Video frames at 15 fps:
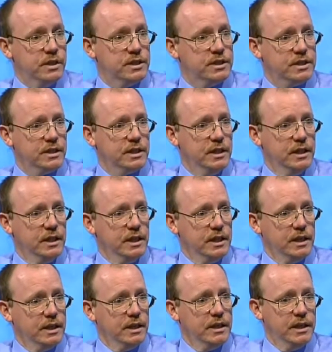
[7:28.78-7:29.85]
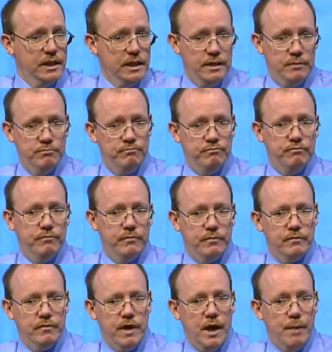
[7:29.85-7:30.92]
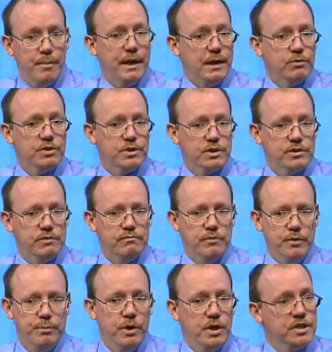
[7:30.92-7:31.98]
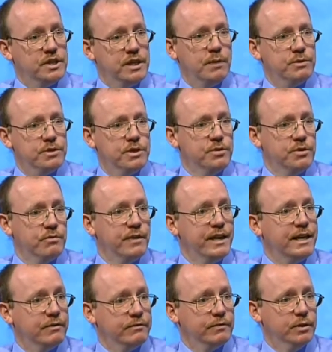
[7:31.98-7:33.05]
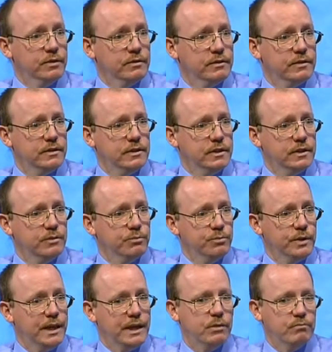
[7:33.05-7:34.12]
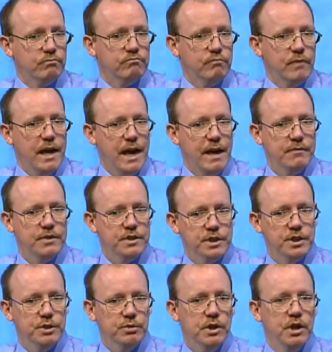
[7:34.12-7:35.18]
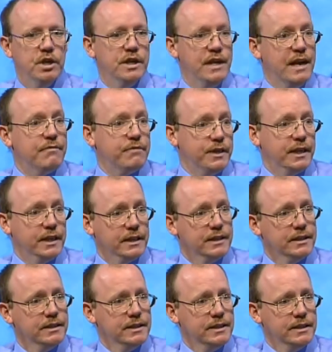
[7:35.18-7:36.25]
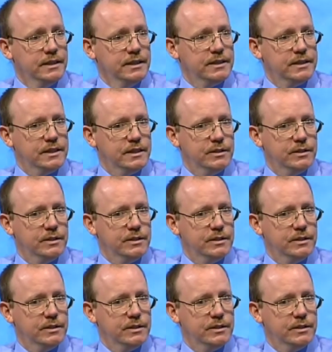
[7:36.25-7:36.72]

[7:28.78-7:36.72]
words um, about the person I was doing the reading for without having to learn everything. Mm.